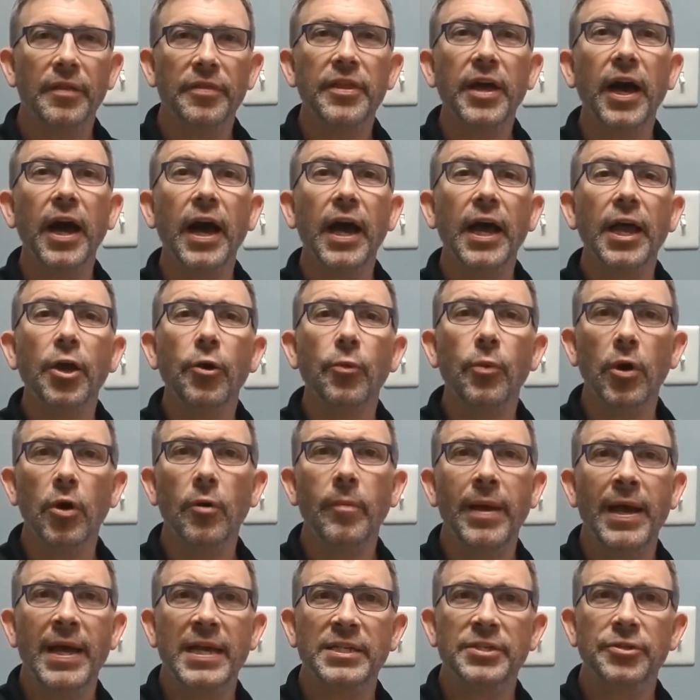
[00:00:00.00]
The
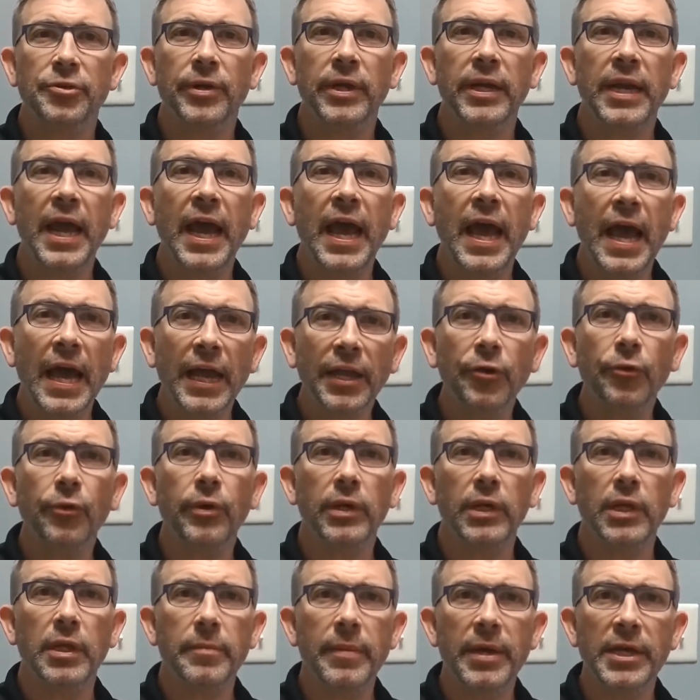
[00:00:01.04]
IOL master can
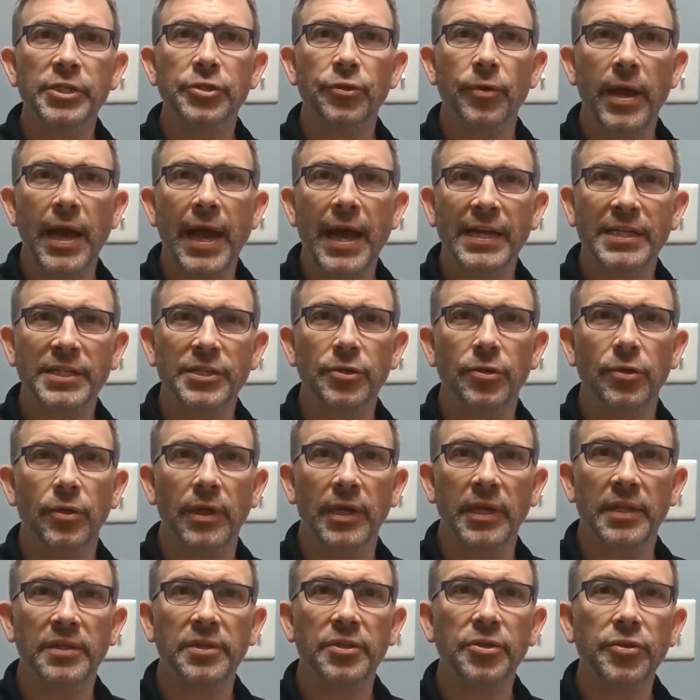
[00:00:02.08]
accurately measure axial
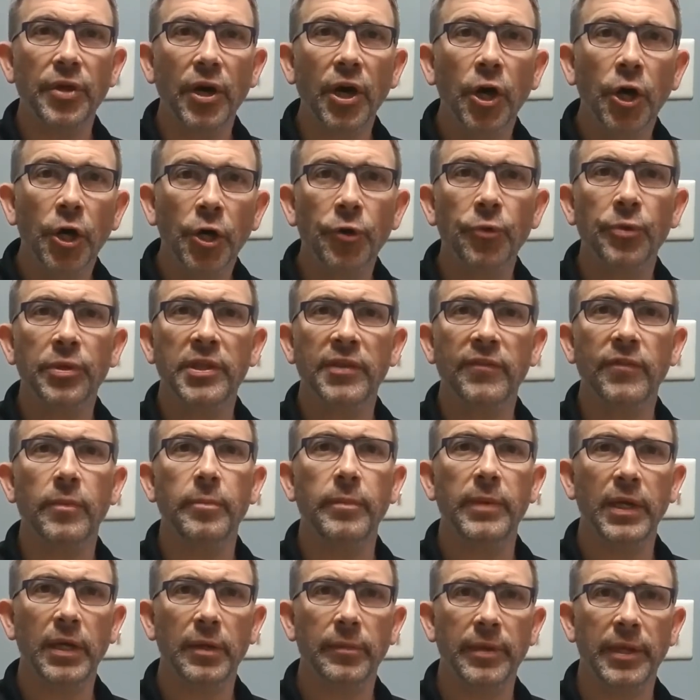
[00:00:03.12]
length to the 100th of a
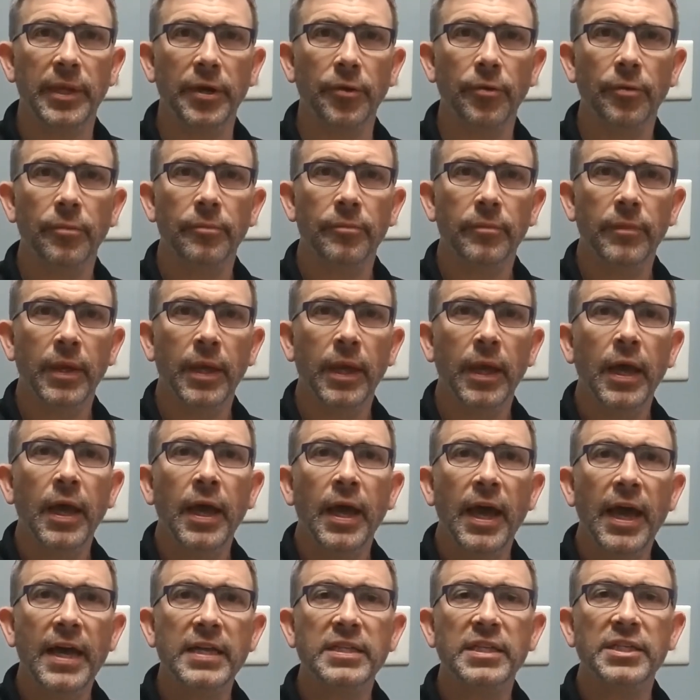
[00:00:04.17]
millimeter.
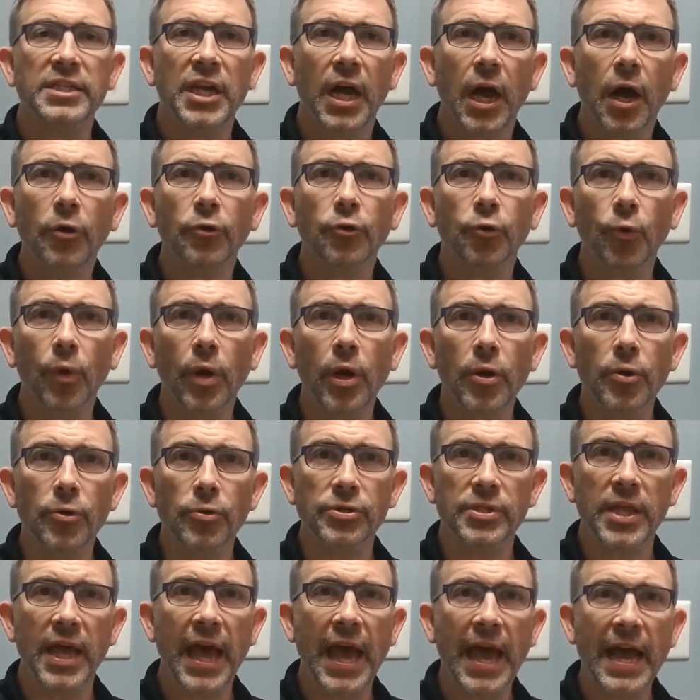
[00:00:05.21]
As the child
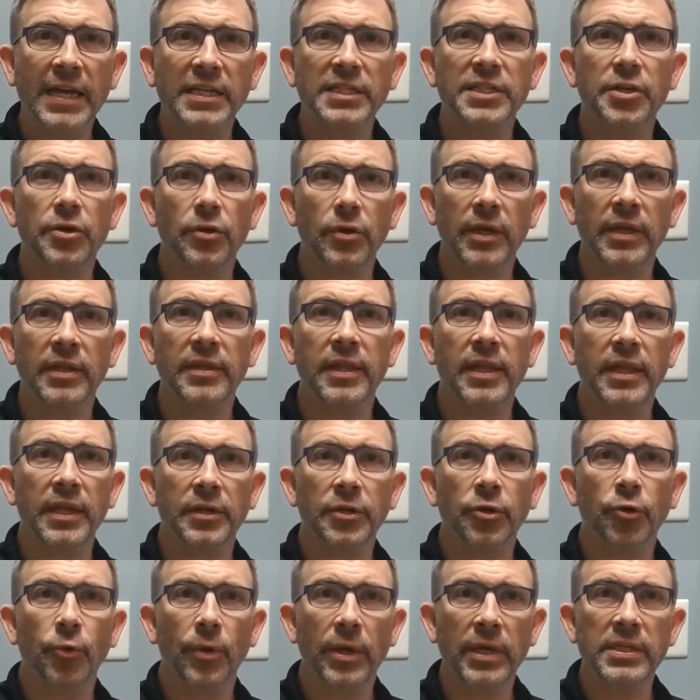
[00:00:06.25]
grows, the axial length
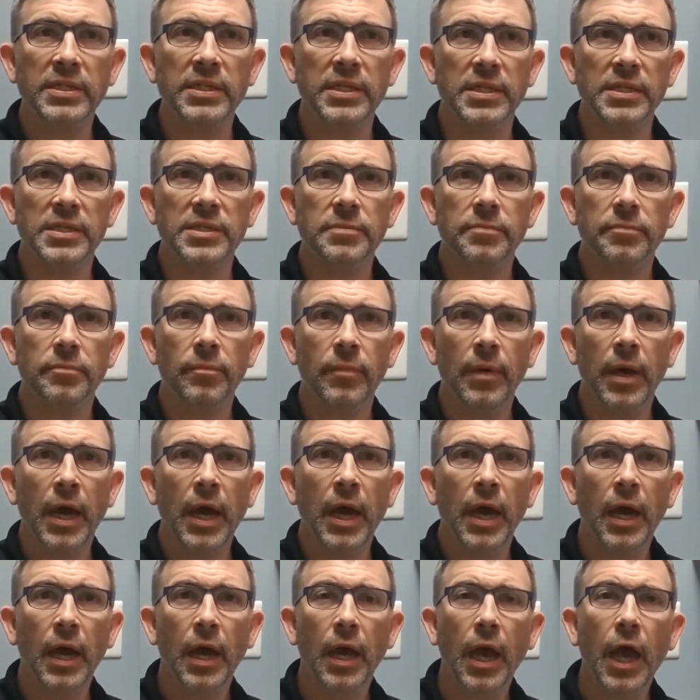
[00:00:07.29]
increases.
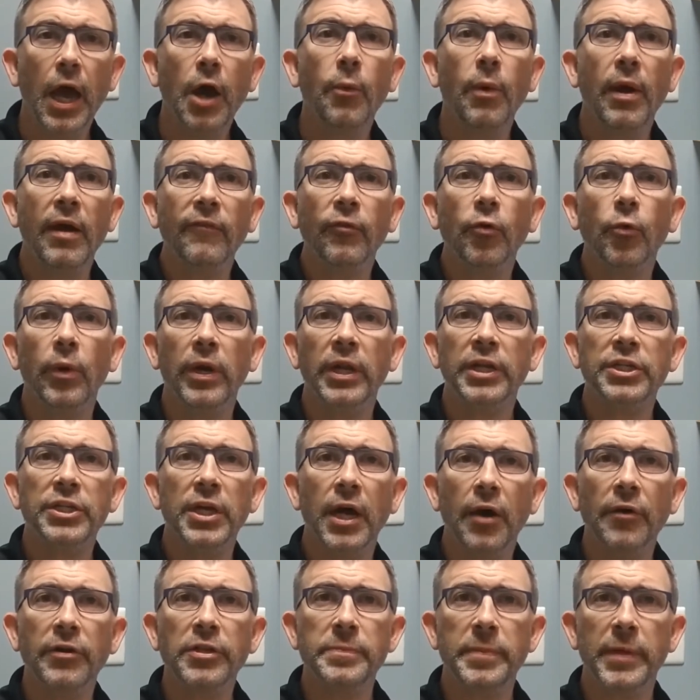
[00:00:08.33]
However, when a
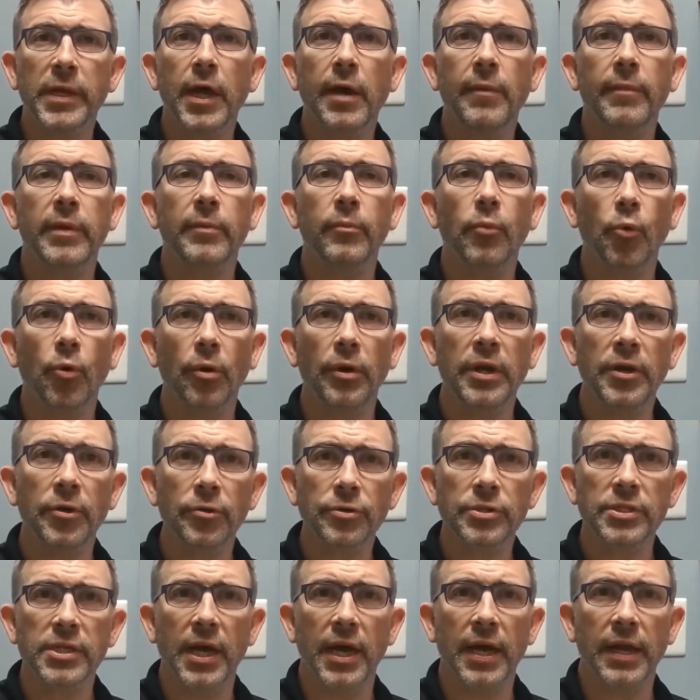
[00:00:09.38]
child is becoming more
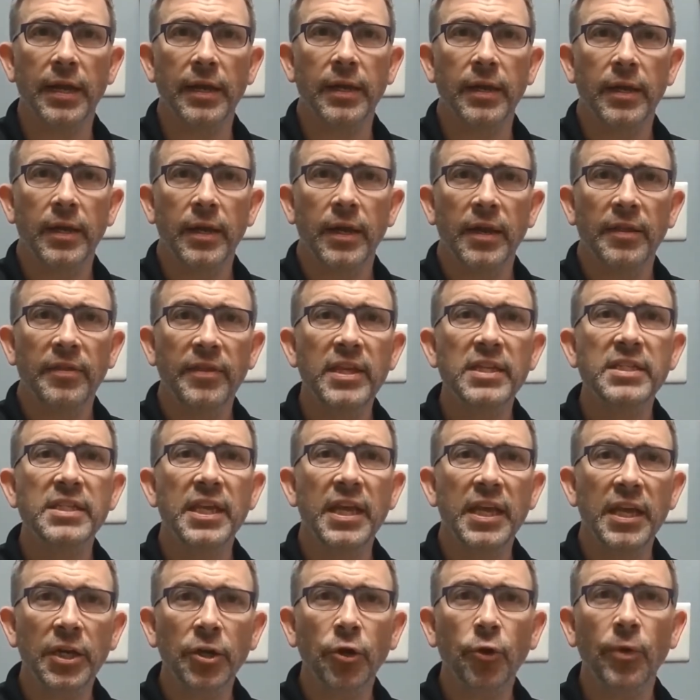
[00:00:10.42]
nearsighted, this
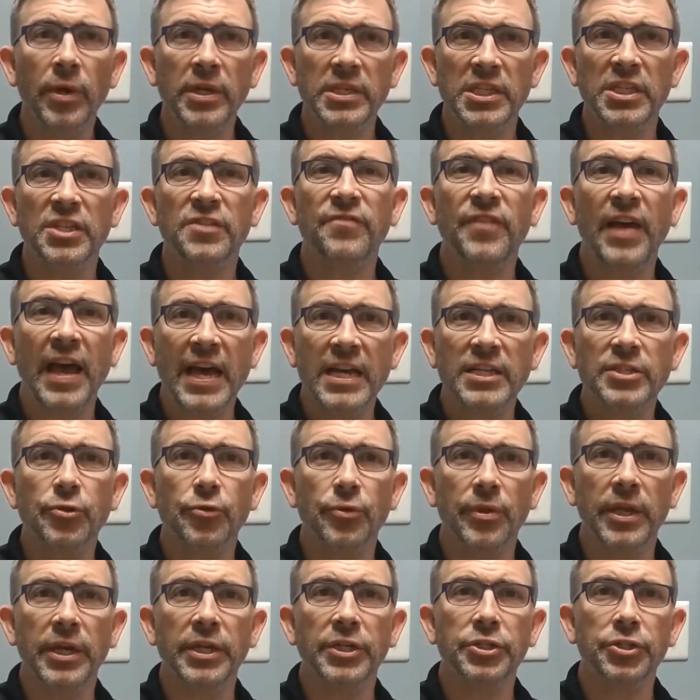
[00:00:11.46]
increases
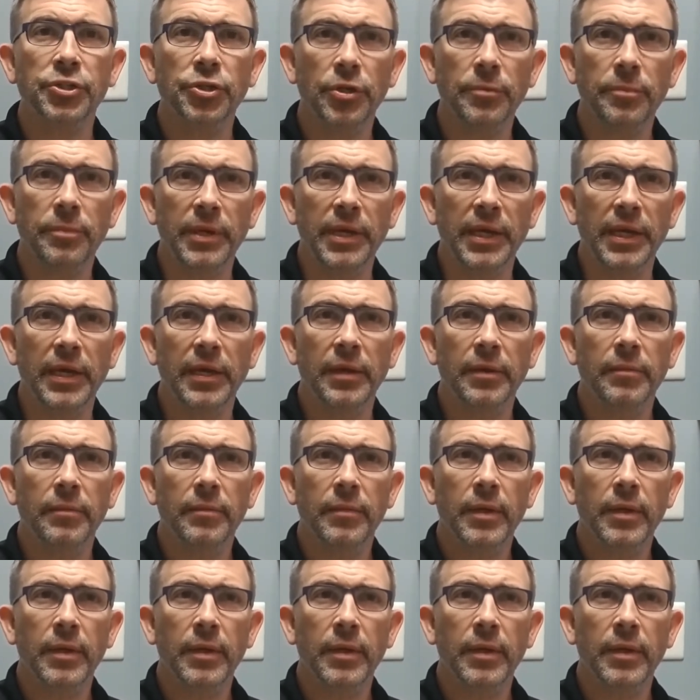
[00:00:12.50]
faster than it should be.